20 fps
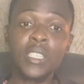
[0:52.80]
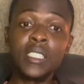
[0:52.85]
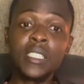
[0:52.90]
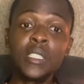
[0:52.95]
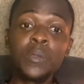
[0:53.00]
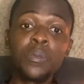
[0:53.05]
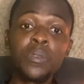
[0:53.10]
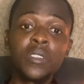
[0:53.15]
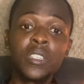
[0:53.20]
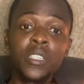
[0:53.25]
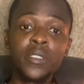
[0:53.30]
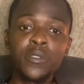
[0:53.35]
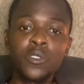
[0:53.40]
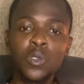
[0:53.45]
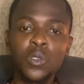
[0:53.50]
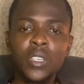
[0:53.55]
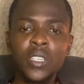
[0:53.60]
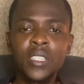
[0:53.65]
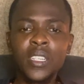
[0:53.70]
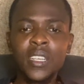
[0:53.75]
a deep rift
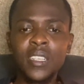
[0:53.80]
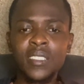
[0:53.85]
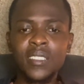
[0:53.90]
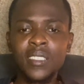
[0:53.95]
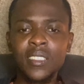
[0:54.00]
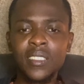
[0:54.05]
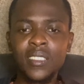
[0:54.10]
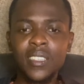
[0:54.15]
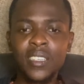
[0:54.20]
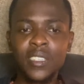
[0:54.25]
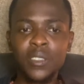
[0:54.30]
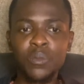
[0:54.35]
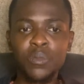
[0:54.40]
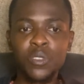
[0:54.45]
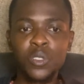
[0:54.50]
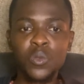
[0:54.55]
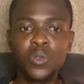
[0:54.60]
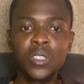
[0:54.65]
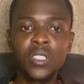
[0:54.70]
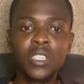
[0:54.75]
already existed
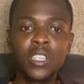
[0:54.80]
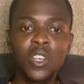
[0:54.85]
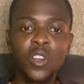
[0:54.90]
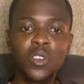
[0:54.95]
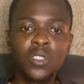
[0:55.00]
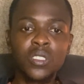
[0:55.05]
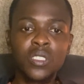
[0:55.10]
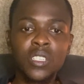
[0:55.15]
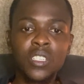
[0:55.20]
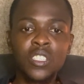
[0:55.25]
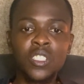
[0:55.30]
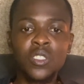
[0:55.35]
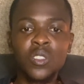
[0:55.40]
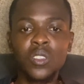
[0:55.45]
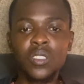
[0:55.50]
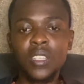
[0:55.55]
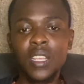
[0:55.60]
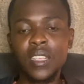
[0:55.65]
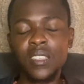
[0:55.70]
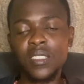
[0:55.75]
between the country's
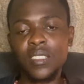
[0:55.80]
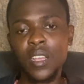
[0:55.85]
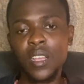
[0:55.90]
north and